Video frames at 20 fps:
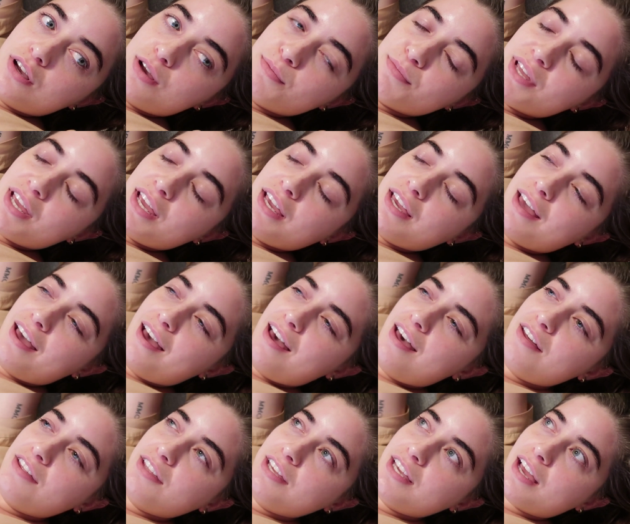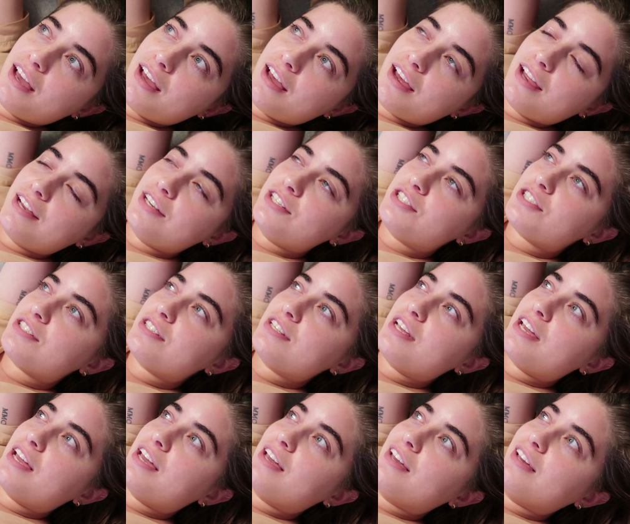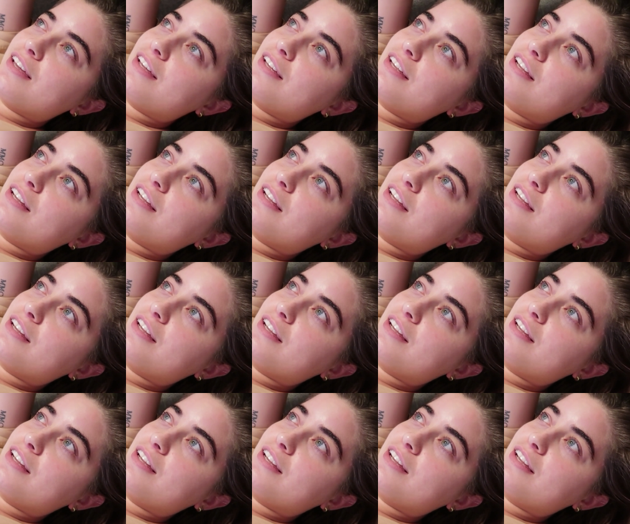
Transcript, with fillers: I'm like, hell yeah, I just like